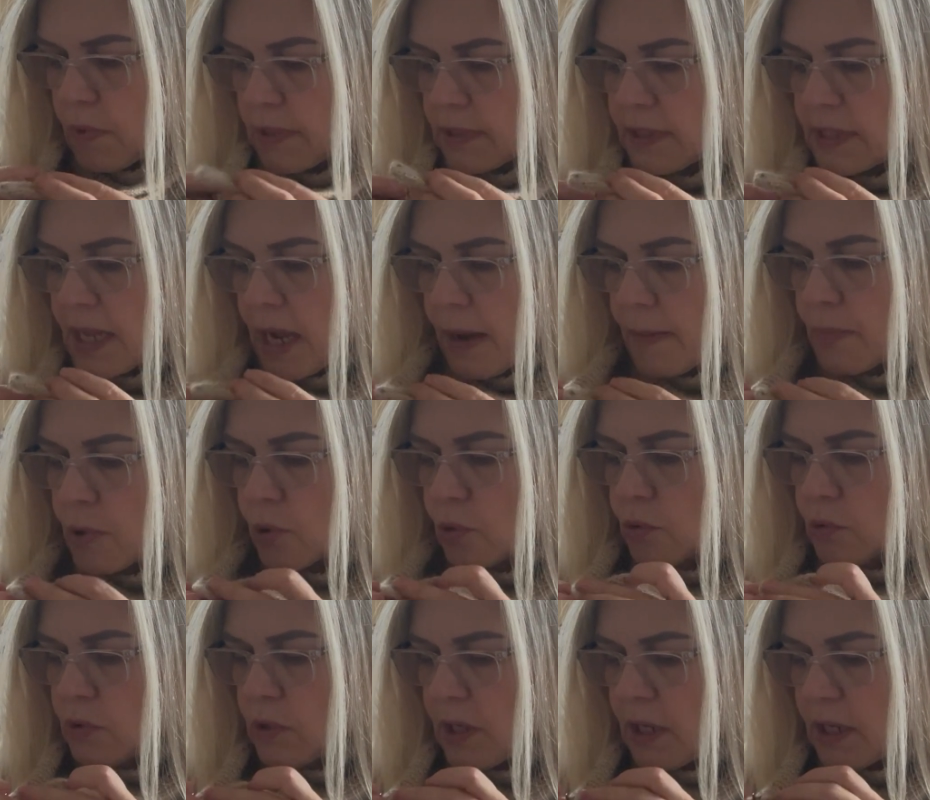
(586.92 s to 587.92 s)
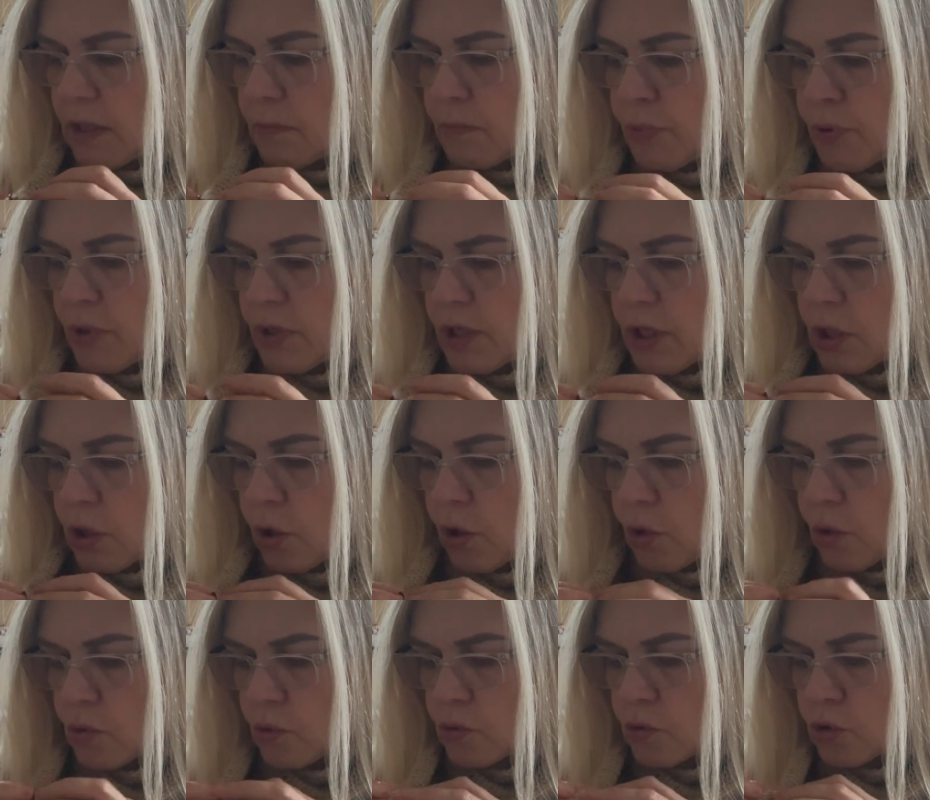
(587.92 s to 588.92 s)
doubled and pretty
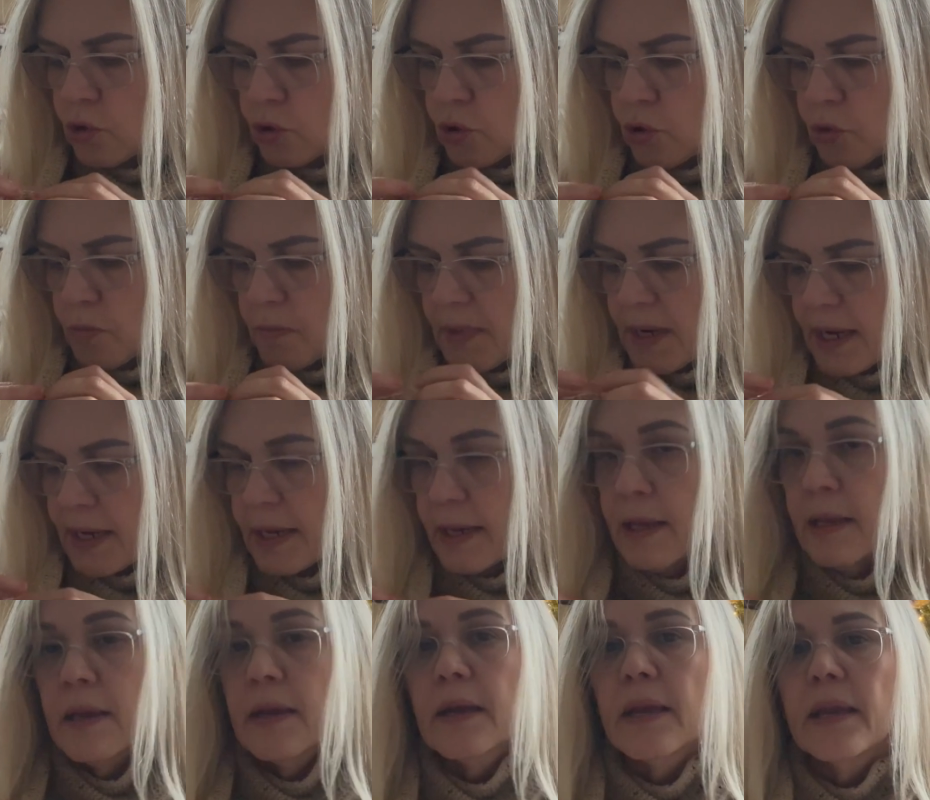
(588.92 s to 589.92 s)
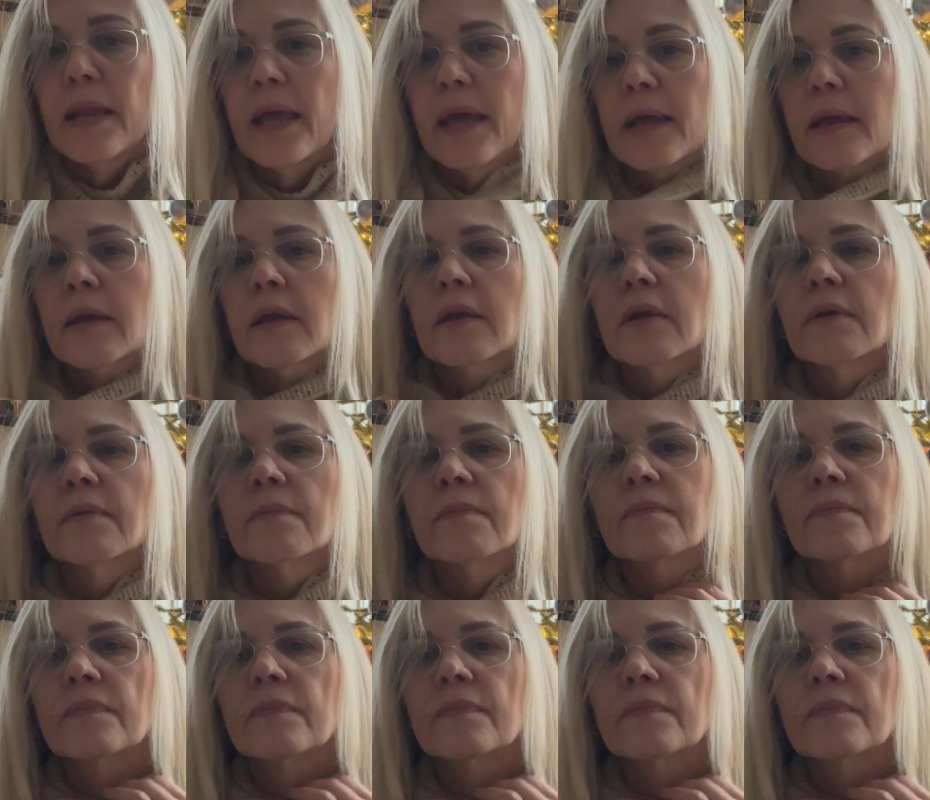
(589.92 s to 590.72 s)
close to my neck.